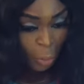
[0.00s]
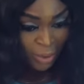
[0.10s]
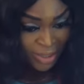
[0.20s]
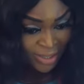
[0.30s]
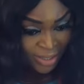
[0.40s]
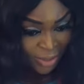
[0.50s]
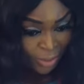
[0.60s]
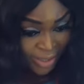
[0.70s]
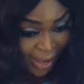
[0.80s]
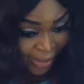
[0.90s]
Nobody needs
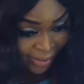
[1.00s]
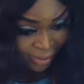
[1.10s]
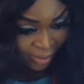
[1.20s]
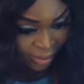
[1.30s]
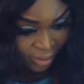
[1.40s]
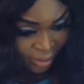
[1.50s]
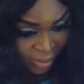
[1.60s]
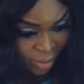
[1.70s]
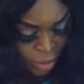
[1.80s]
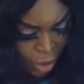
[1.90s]
to die.
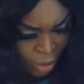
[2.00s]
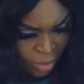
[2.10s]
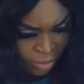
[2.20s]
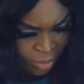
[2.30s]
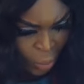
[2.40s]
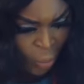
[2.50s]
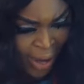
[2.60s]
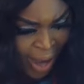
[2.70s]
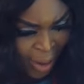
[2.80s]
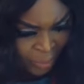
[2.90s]
Talk to me,
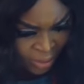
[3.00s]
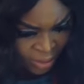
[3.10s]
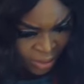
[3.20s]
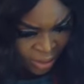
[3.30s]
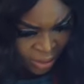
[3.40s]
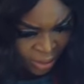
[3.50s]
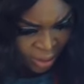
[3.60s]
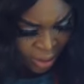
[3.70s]
what happened?